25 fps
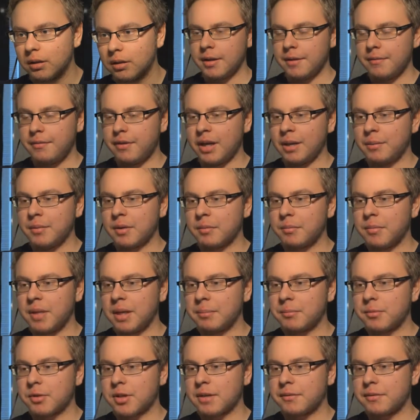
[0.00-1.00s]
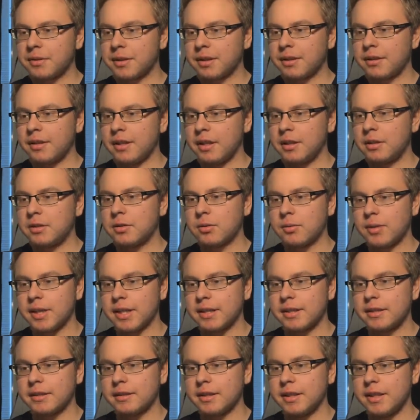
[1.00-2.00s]
If I remember everything
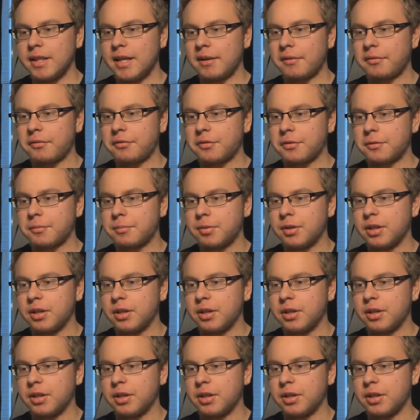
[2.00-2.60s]
correctly after